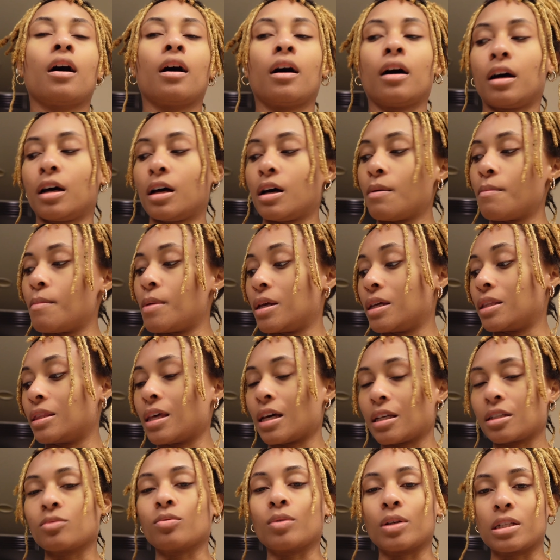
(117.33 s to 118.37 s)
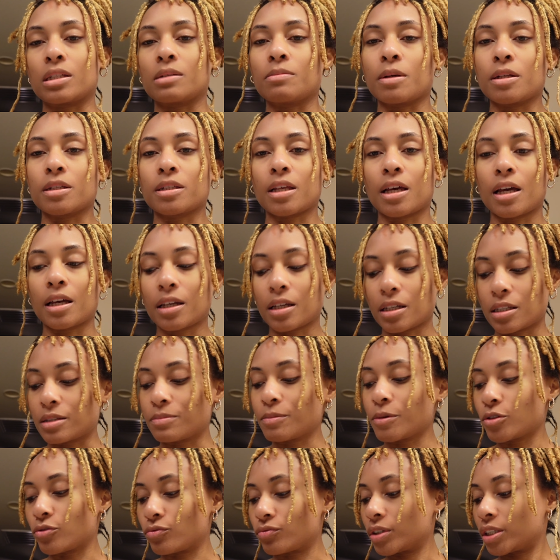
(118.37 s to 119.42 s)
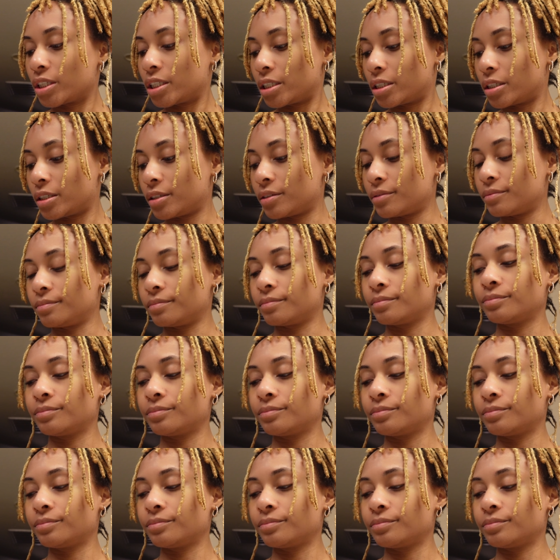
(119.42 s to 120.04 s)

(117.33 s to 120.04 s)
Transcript: um, that's what it smells like. It smells really good.